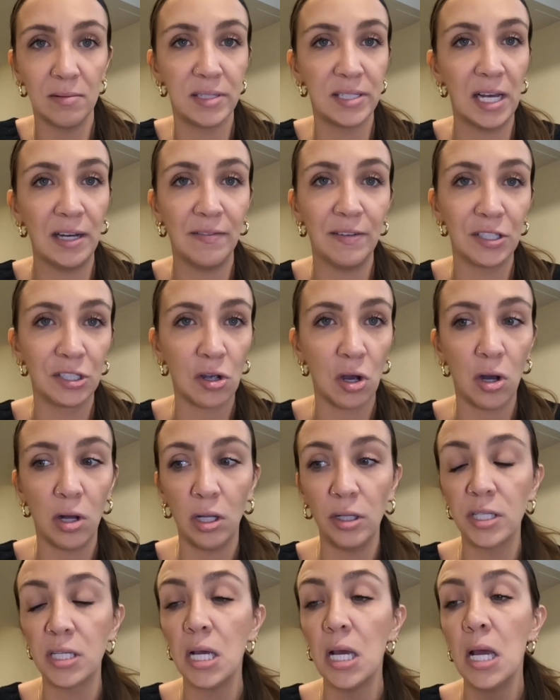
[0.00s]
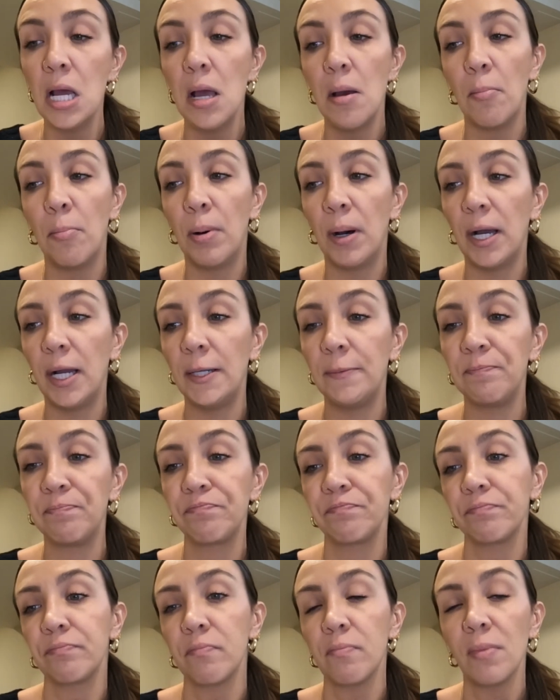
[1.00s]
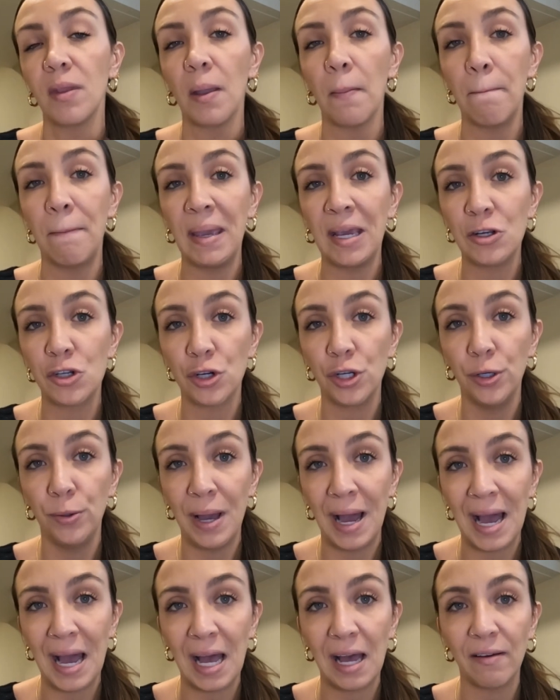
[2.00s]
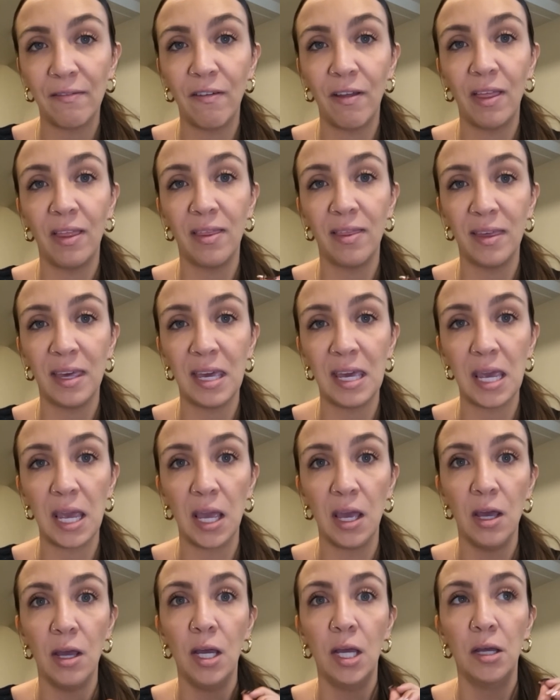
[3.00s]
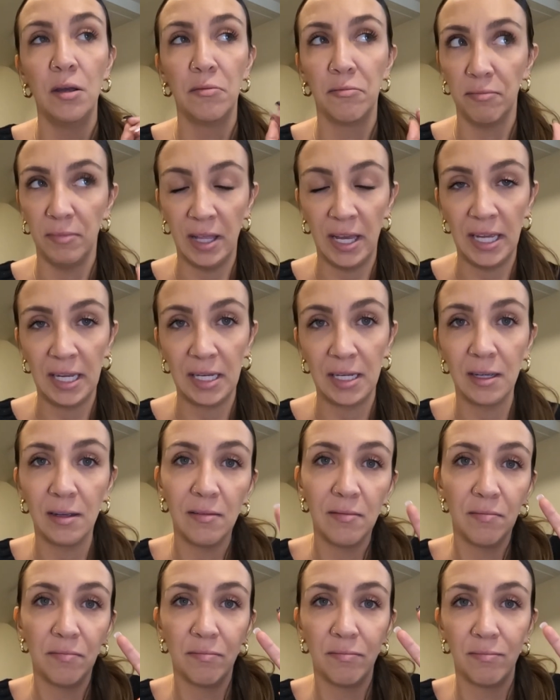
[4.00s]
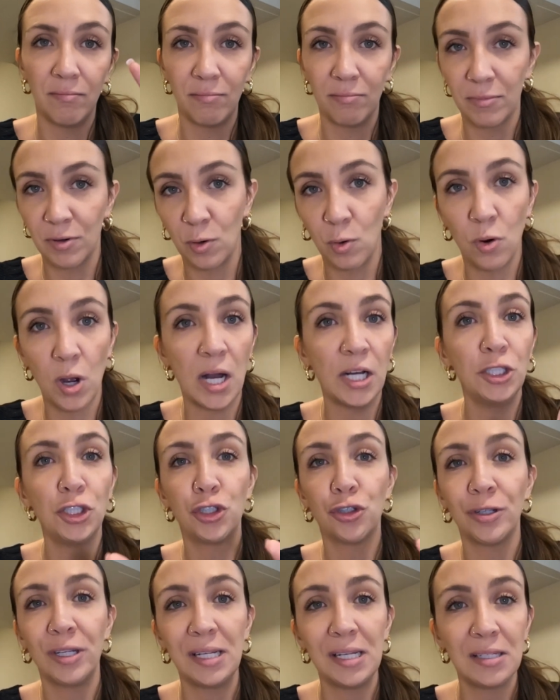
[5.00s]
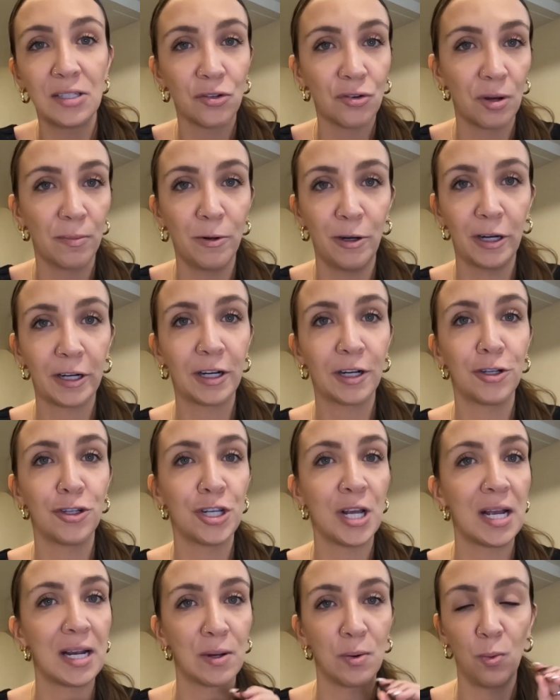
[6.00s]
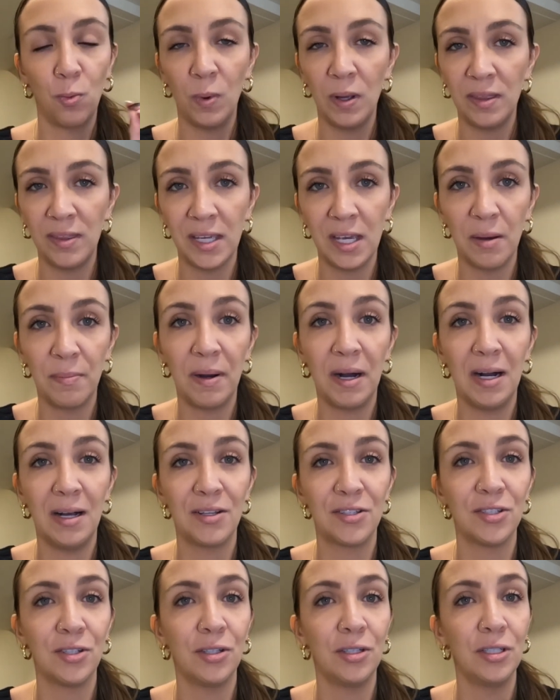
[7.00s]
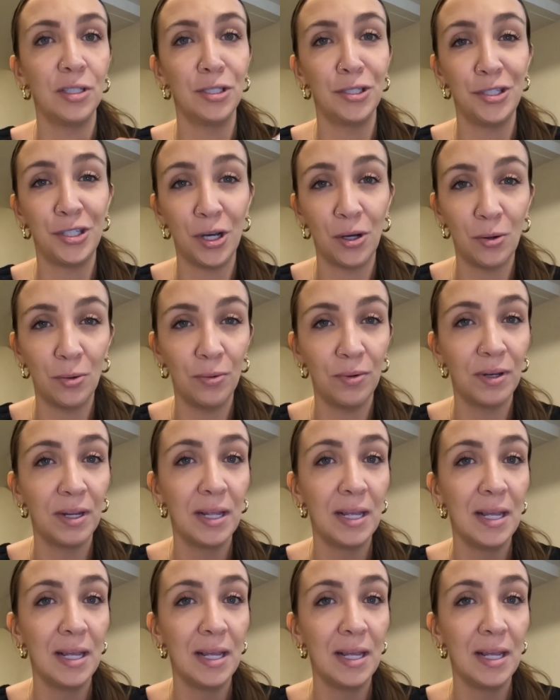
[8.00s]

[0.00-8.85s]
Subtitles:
stuff is called, but make sure you have the like country's criminal record check with the apostille. Don't